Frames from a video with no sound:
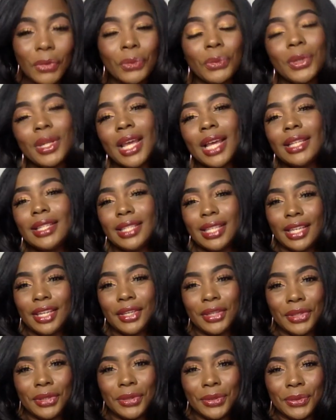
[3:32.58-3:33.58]
When I
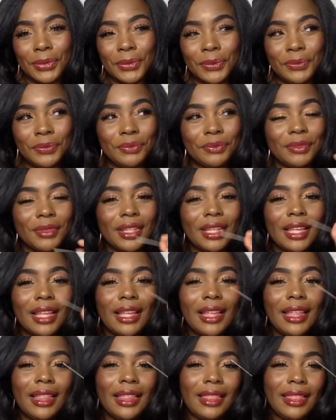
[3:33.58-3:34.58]
tell you,
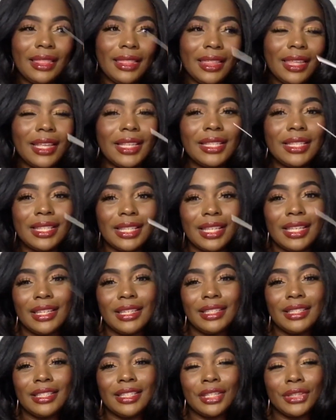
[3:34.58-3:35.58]
this
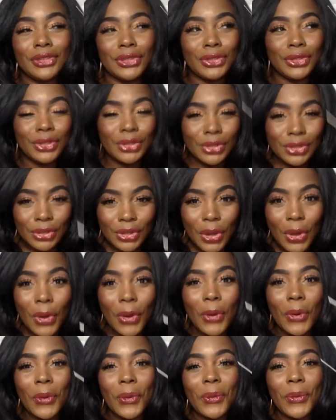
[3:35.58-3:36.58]
is
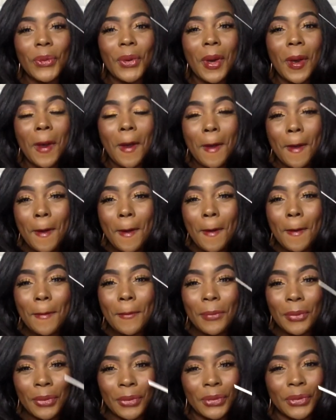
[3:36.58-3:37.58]
so
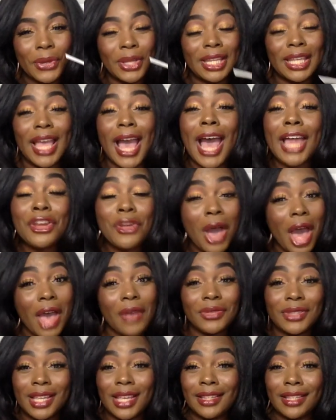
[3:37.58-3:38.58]
pretty. I know
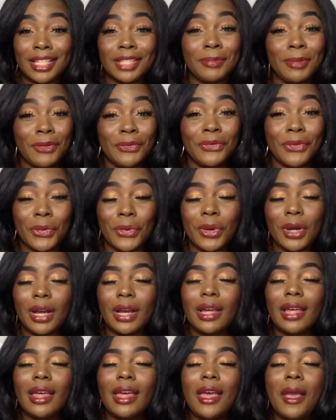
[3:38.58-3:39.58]
I've said this before,
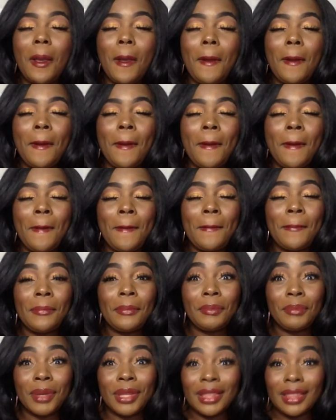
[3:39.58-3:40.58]

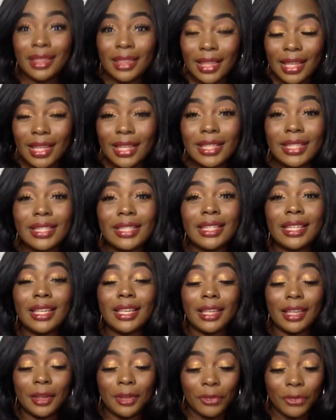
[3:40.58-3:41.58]
but this
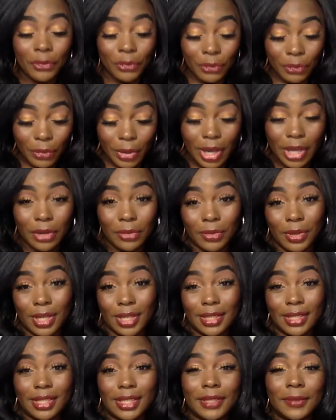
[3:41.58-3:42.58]

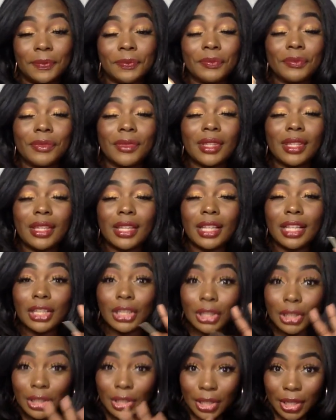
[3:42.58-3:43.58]
fragrance
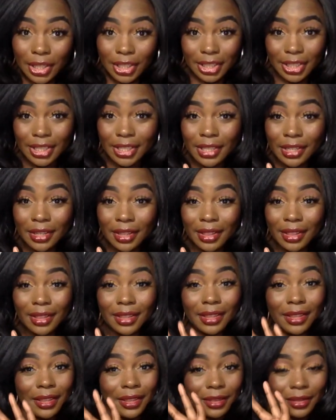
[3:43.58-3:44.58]
looks,
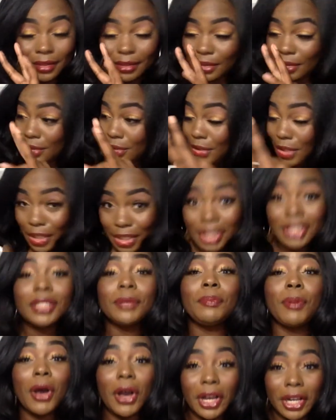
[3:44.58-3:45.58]
looks
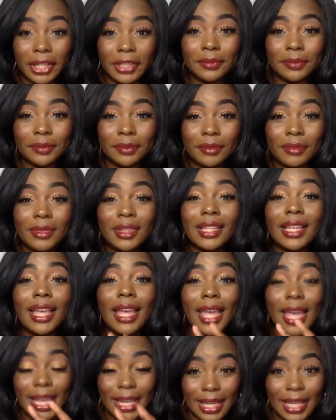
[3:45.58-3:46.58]
the part
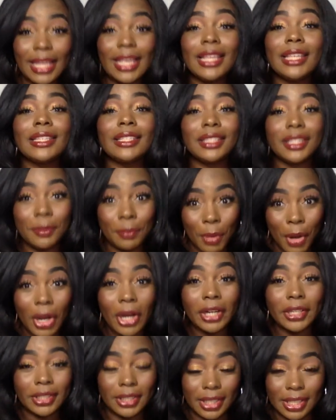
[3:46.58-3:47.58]
and is the
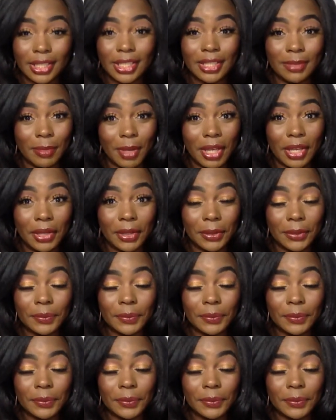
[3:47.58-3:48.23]
part to smell.